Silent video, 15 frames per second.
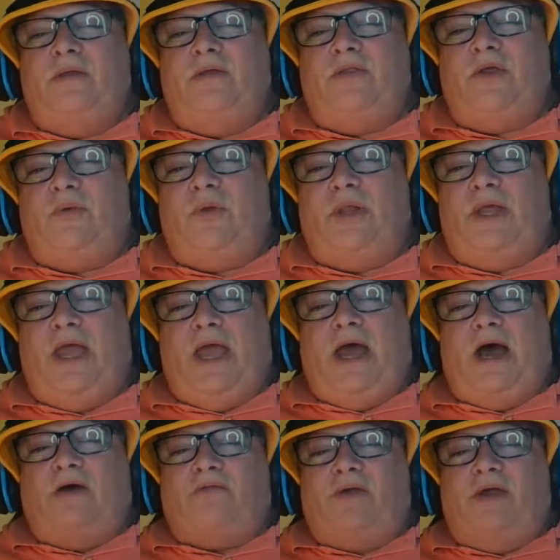They really
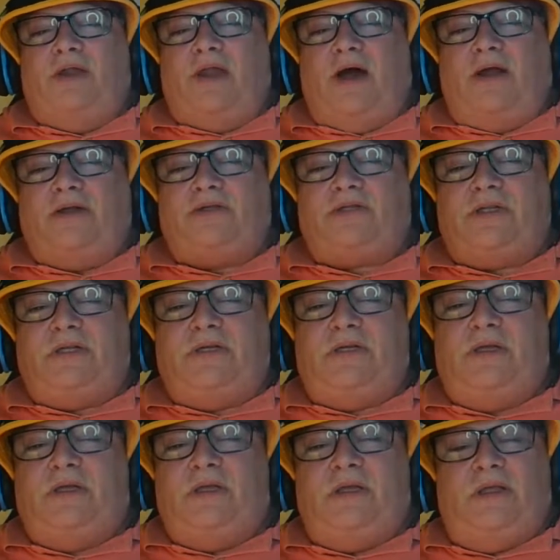have. And honestly,
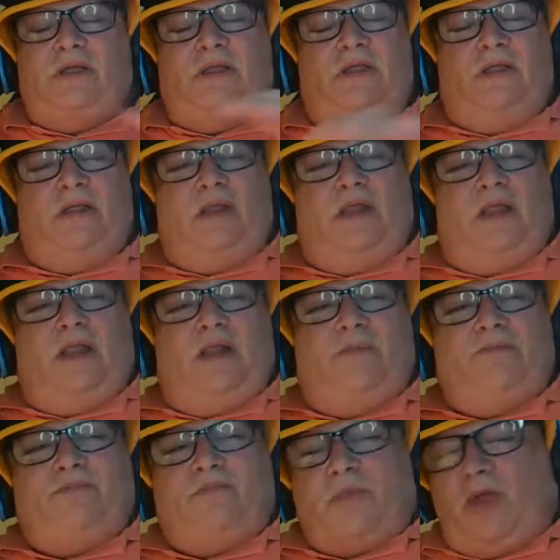
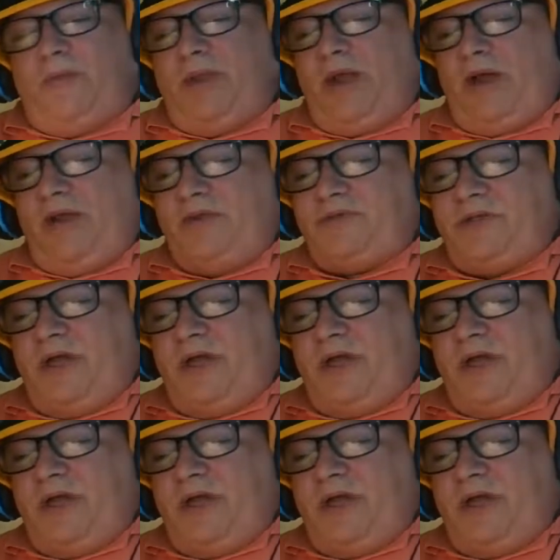I'll be honest.